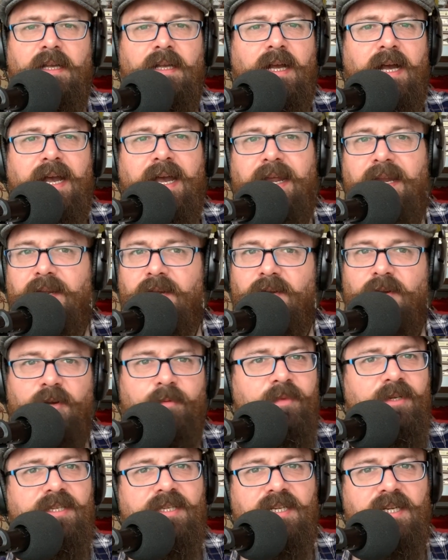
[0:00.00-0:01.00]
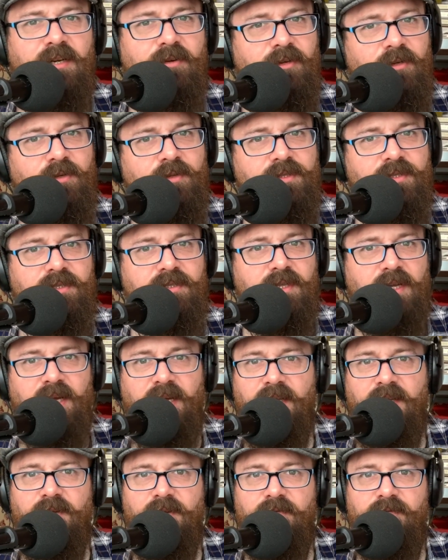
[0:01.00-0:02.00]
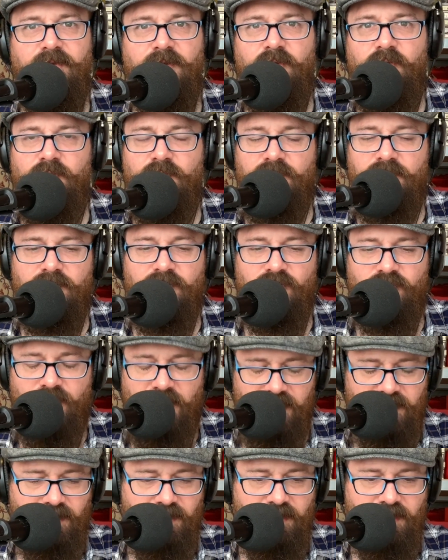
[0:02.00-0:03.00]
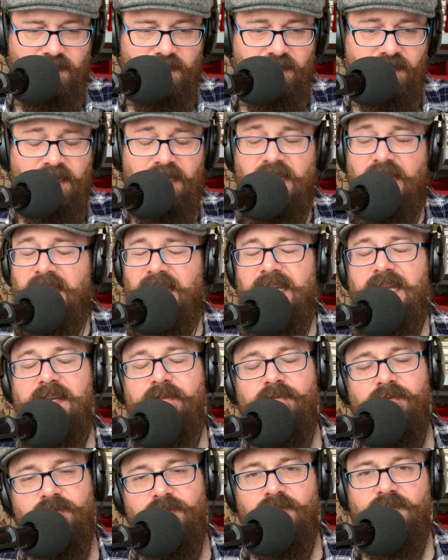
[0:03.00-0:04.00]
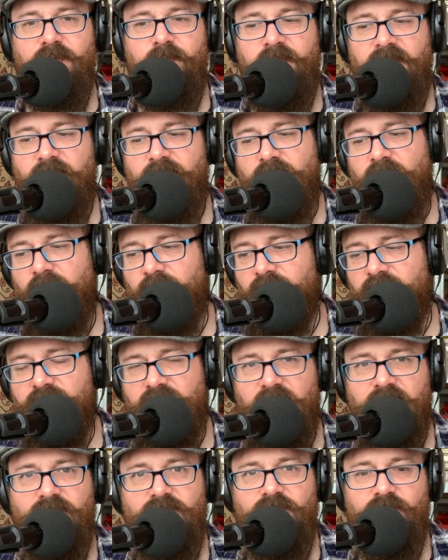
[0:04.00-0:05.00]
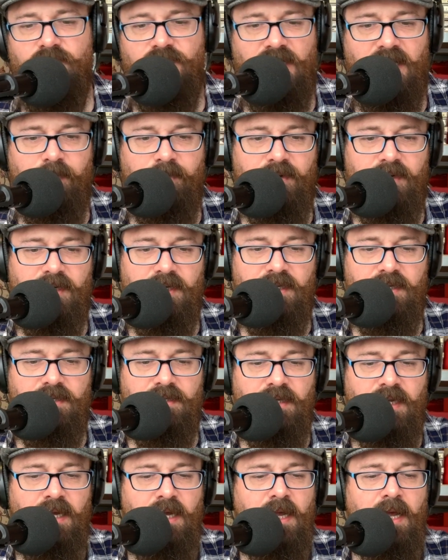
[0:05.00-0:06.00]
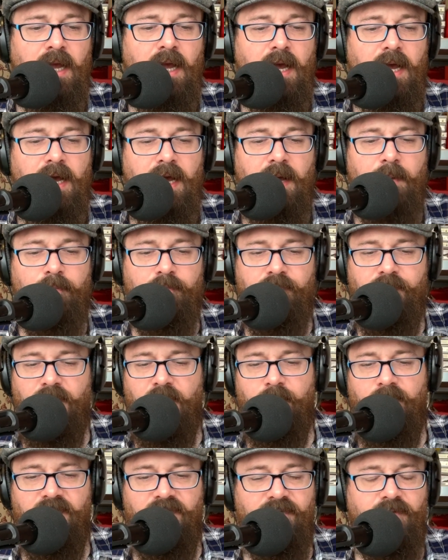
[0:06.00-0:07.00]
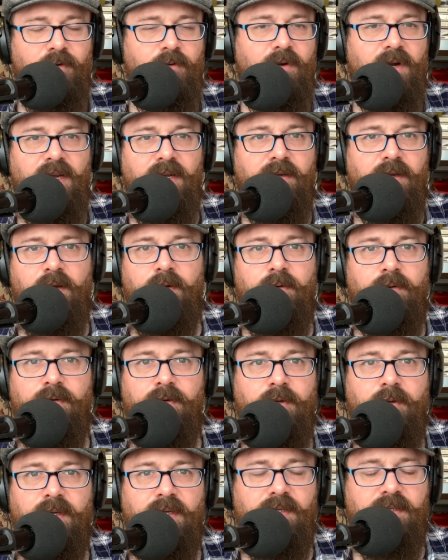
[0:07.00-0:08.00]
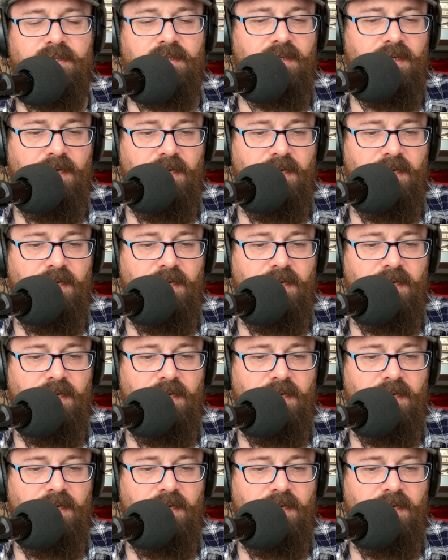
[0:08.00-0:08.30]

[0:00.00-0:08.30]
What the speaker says: I had a lot of materials that I could have used to try to learn even just a bit of conversational Japanese. But before I knew it,